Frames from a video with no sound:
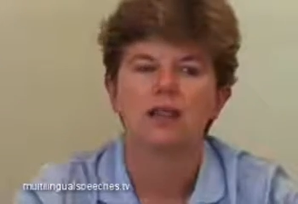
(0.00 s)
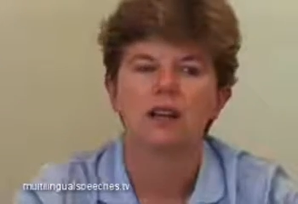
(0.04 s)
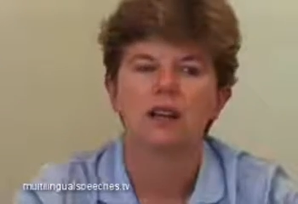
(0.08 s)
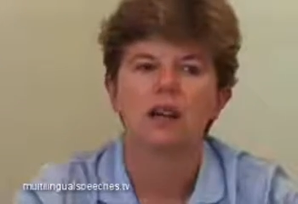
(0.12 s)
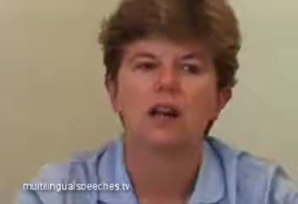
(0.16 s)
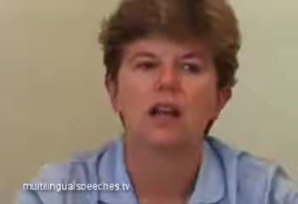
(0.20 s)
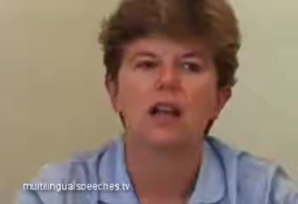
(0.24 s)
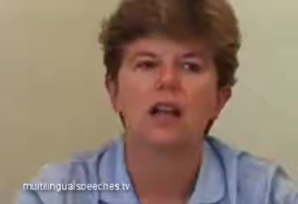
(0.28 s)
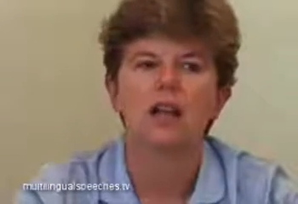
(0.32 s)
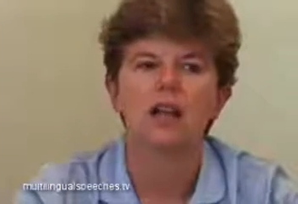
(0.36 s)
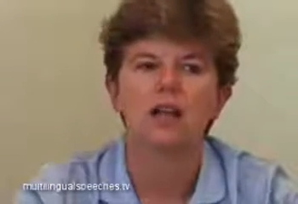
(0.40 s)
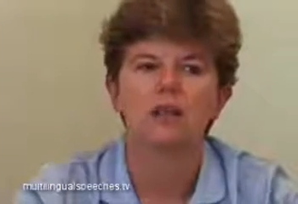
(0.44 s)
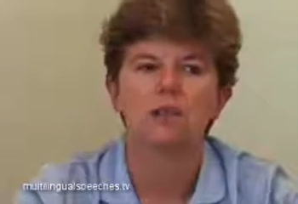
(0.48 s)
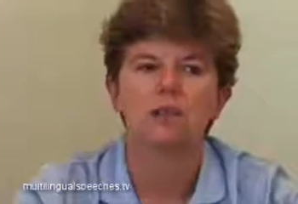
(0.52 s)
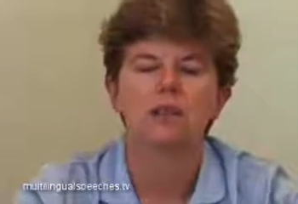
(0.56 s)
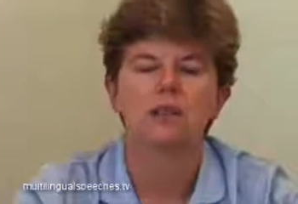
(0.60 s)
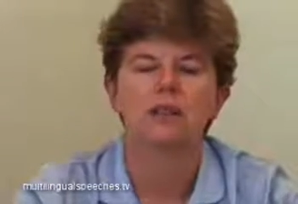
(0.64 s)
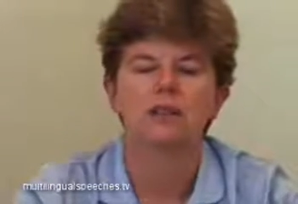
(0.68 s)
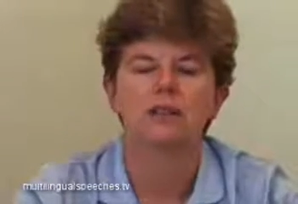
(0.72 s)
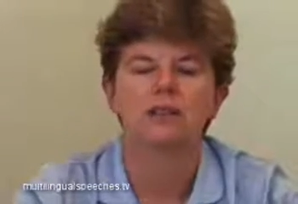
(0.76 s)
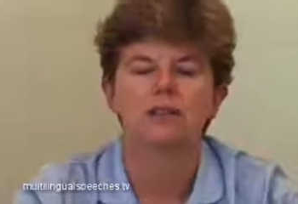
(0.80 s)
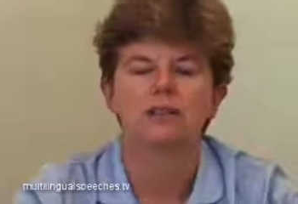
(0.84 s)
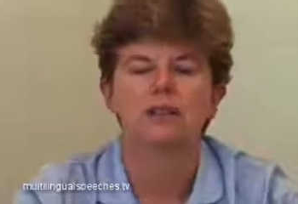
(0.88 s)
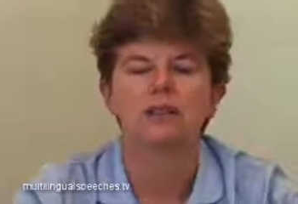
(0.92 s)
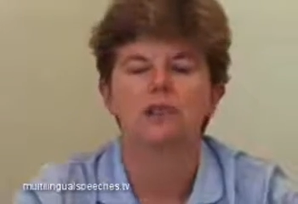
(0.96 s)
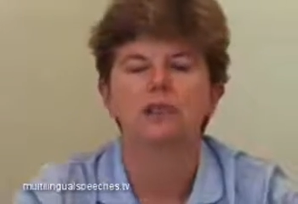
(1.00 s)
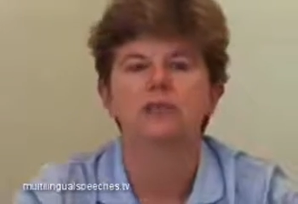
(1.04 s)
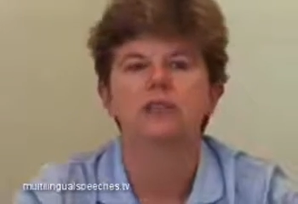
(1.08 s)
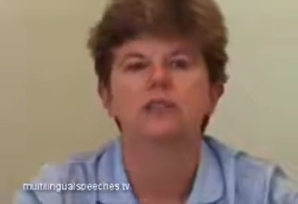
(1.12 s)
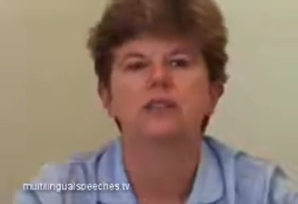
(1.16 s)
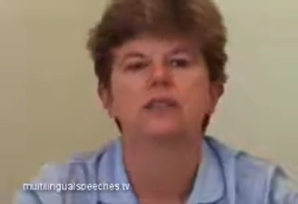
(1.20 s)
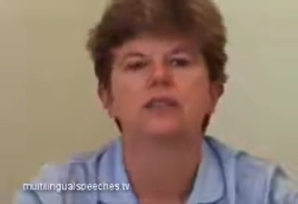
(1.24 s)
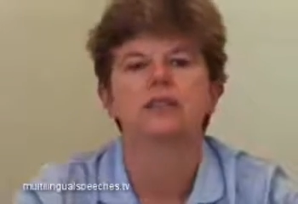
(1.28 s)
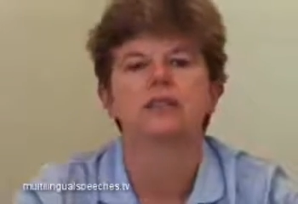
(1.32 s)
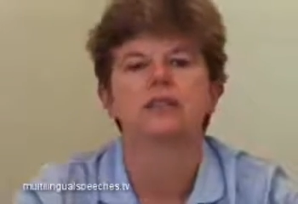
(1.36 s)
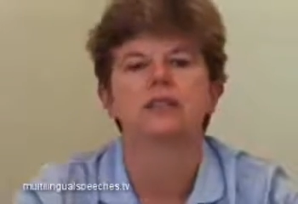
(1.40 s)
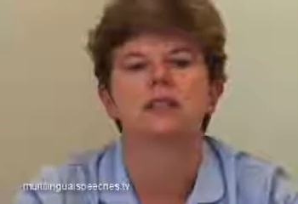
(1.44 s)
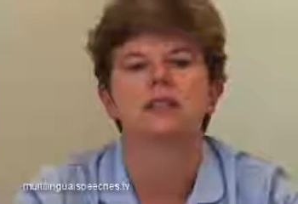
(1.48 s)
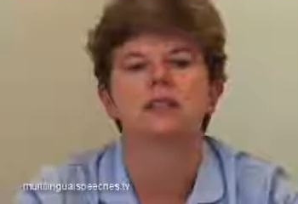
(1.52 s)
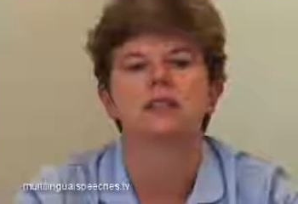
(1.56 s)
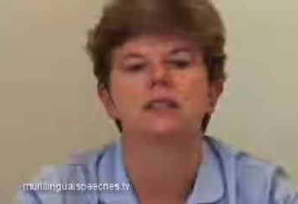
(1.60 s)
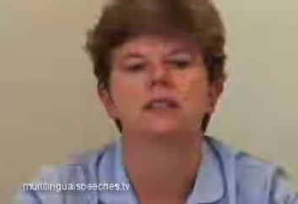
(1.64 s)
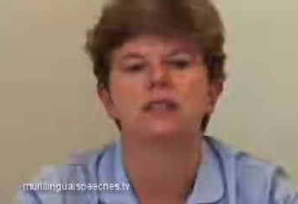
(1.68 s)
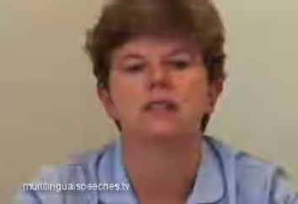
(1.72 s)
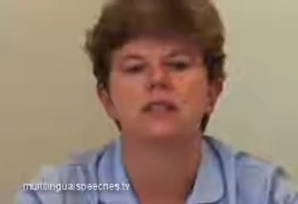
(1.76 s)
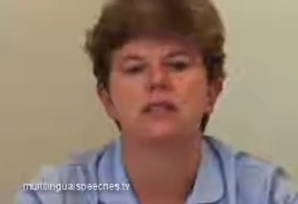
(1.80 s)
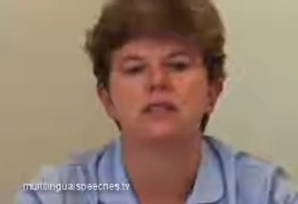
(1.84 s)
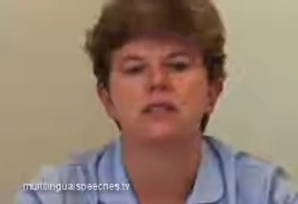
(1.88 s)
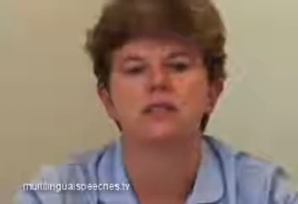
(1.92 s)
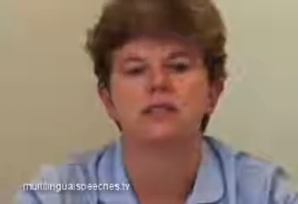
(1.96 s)
they are helping the villagers
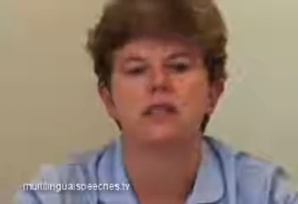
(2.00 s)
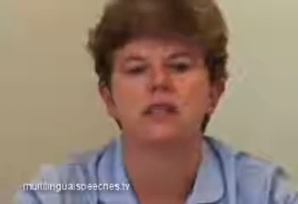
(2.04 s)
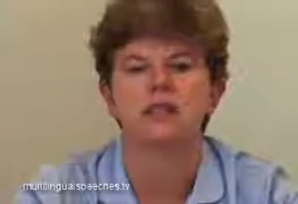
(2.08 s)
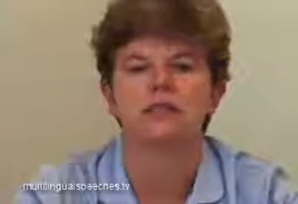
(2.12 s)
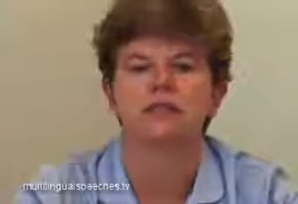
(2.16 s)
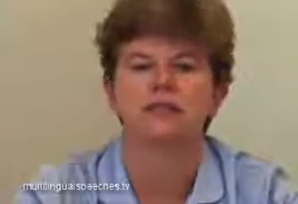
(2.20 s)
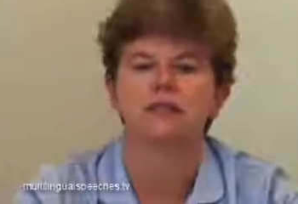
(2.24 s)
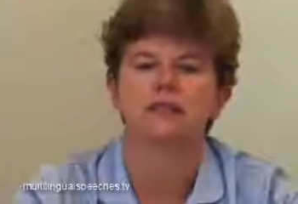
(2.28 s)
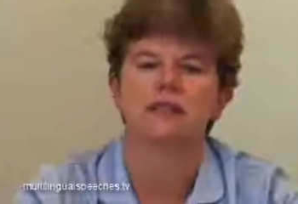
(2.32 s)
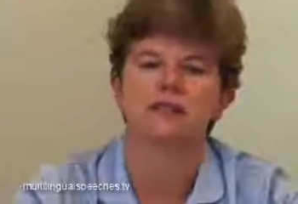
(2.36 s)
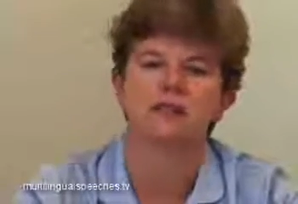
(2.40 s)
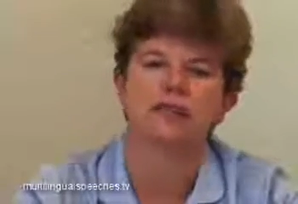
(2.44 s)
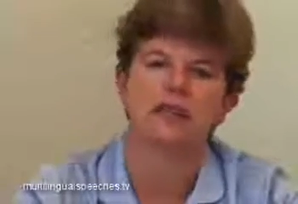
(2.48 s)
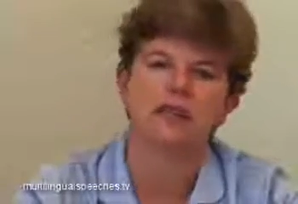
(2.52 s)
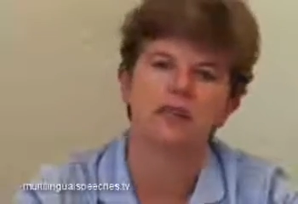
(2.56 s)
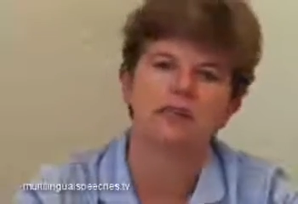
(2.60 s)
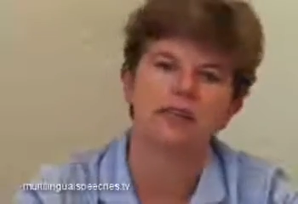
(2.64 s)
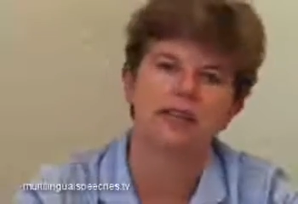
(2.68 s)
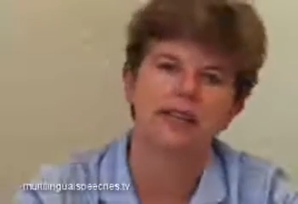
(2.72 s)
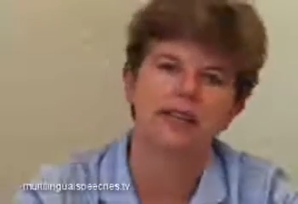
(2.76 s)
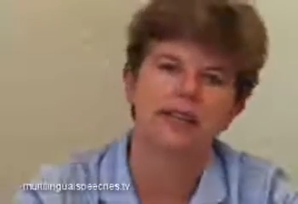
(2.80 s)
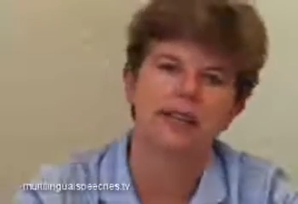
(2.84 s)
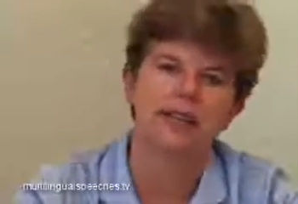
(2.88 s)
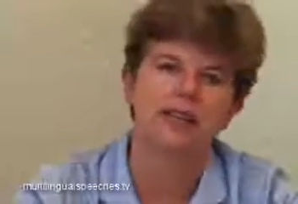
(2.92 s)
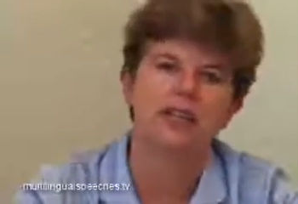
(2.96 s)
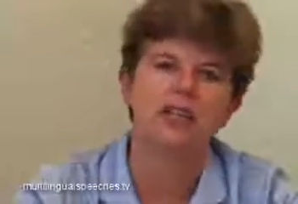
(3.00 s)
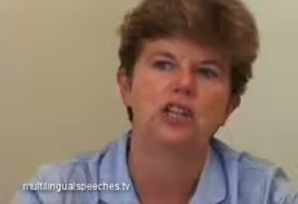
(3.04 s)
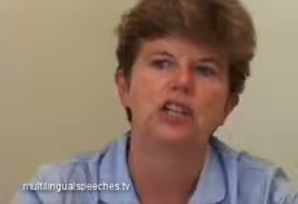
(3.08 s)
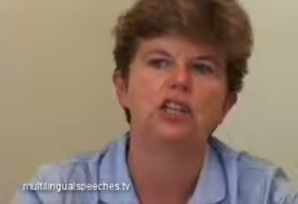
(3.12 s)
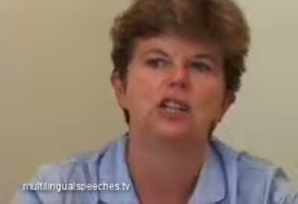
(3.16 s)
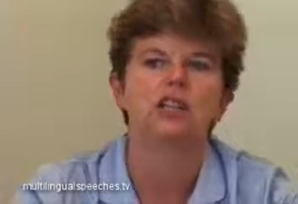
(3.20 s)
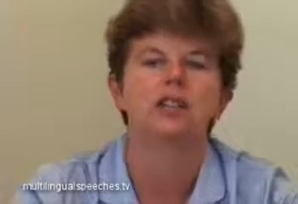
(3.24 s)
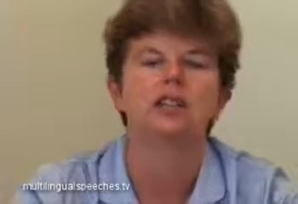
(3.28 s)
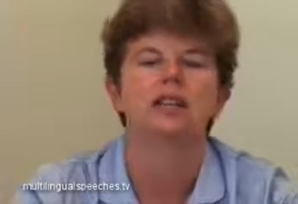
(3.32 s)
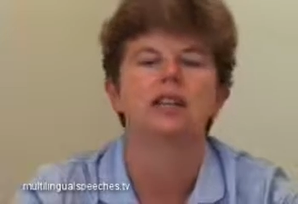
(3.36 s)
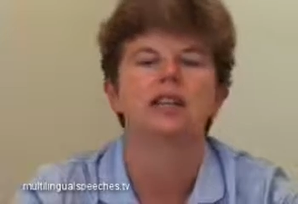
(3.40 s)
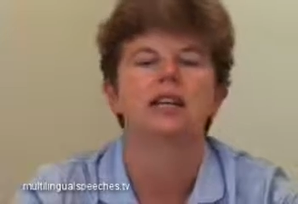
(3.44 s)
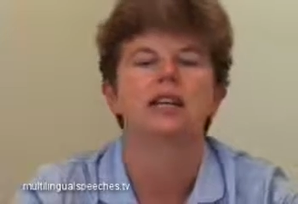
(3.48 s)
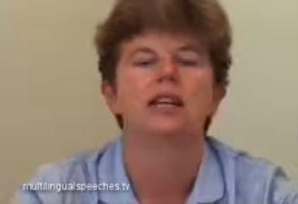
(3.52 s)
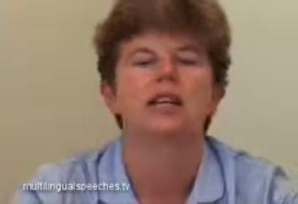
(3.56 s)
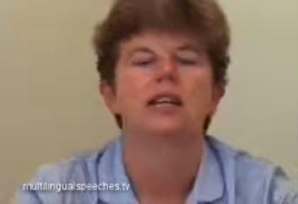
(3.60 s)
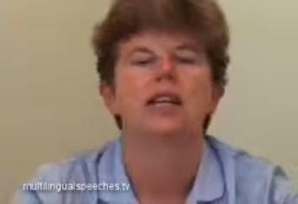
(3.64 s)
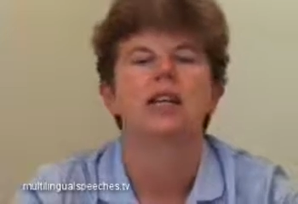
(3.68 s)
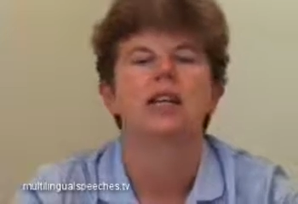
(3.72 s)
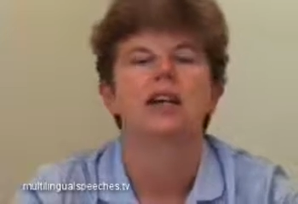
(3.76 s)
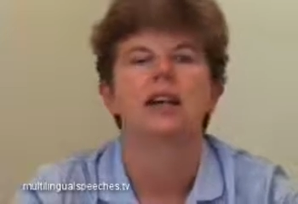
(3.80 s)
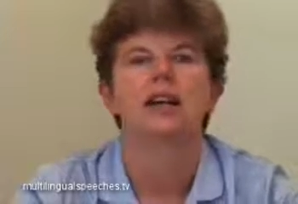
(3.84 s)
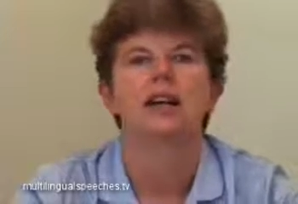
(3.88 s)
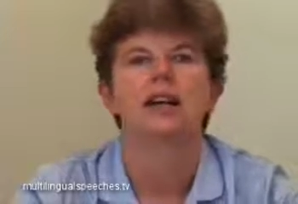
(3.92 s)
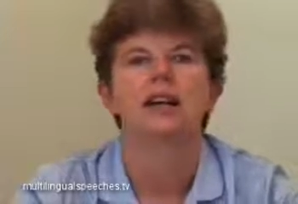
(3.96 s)
in such things as irrigation
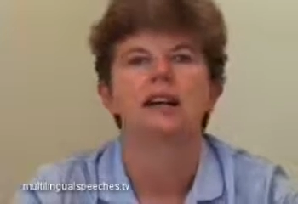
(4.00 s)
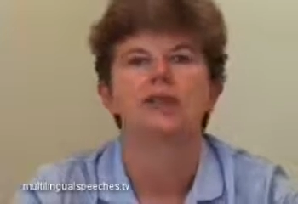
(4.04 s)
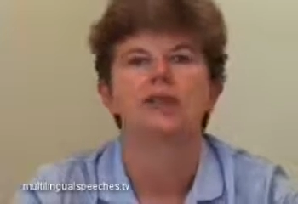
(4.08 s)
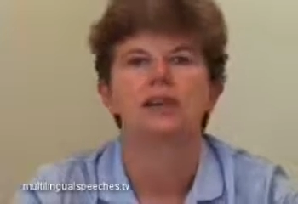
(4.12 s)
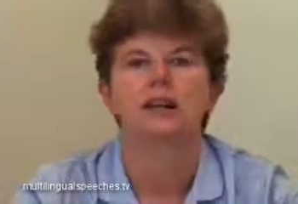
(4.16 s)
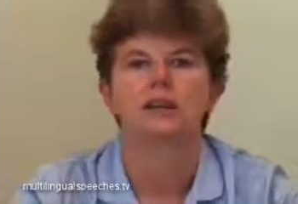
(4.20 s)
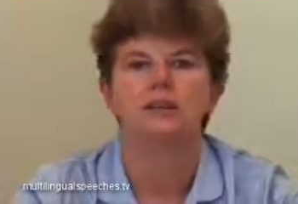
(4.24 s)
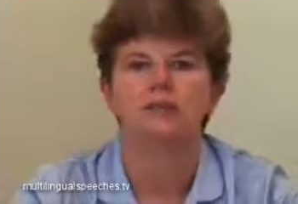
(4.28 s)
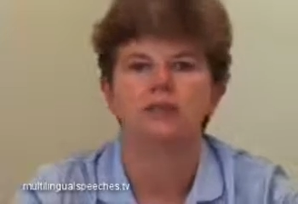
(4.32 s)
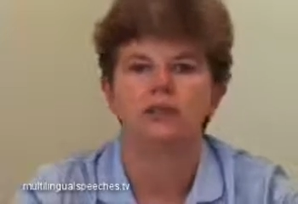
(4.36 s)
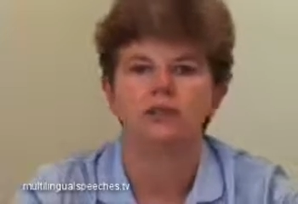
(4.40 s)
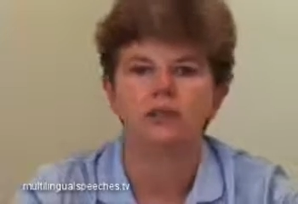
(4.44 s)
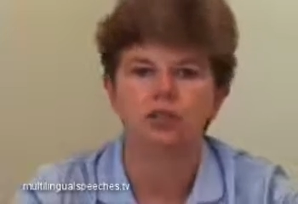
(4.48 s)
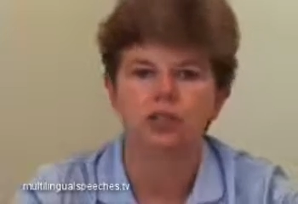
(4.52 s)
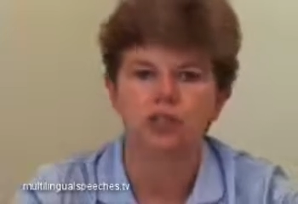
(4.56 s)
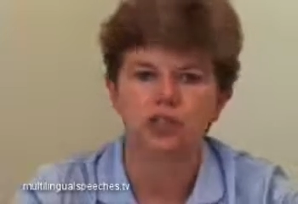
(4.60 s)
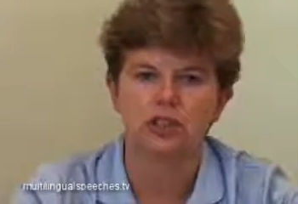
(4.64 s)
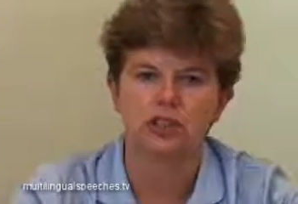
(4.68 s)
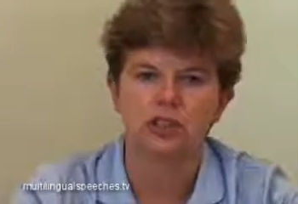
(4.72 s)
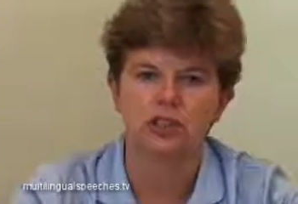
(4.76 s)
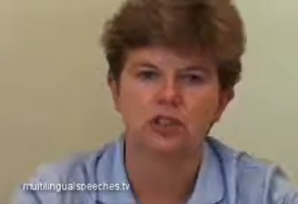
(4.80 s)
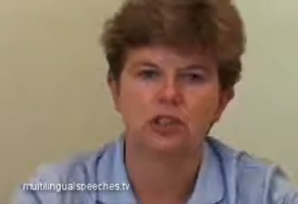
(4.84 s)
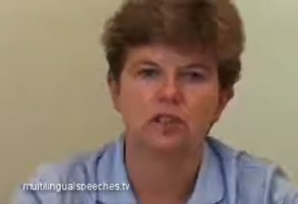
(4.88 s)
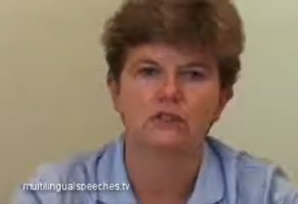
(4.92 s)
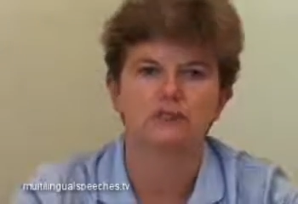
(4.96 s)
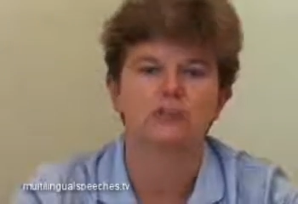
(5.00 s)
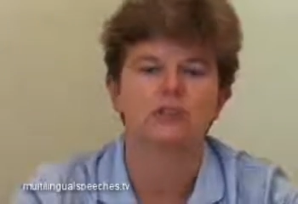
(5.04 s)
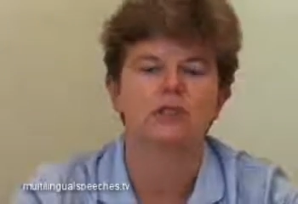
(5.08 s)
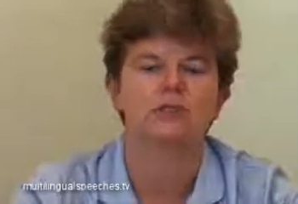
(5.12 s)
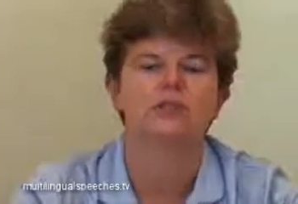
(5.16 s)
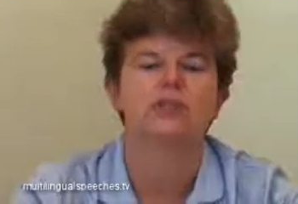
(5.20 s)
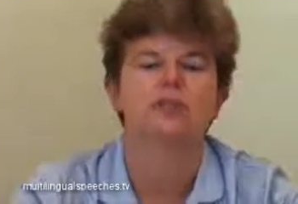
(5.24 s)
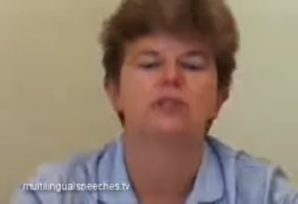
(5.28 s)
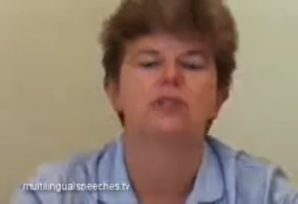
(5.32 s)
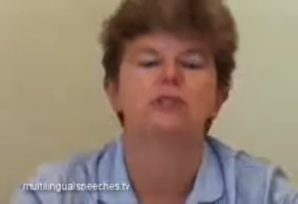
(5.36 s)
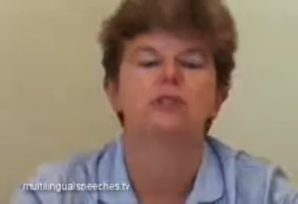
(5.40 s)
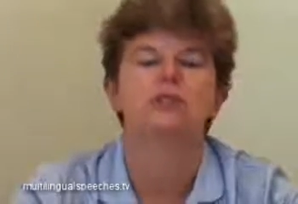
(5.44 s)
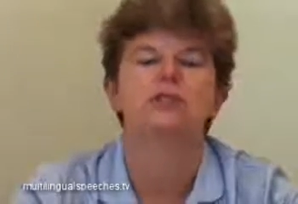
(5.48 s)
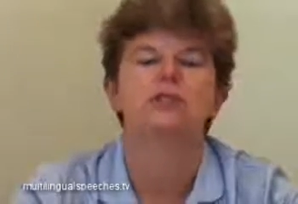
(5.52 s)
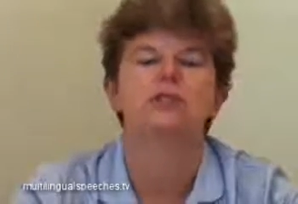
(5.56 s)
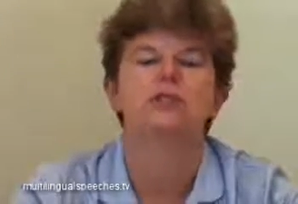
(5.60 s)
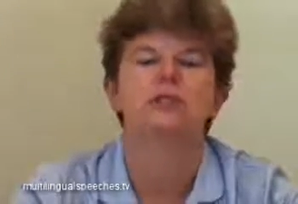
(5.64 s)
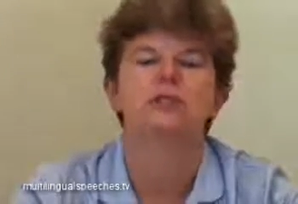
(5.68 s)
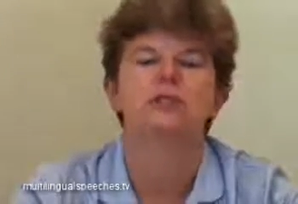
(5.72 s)
and diversion of rivers